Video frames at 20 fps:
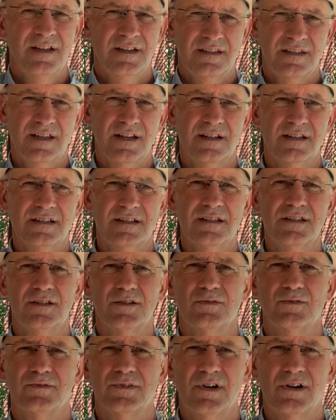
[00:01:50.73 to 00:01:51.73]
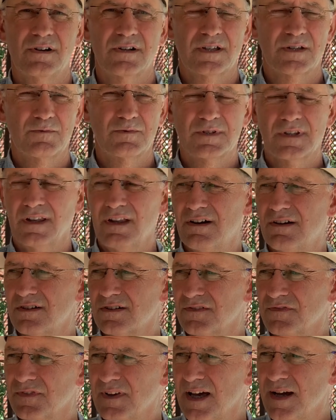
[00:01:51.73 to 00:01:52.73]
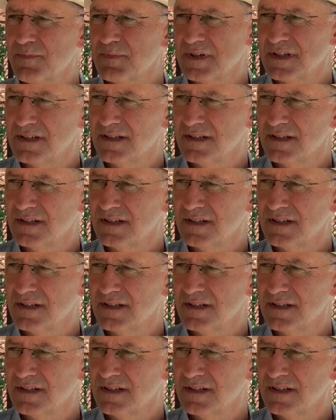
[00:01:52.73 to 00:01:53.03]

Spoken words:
Yeah, any old doggy with long flapping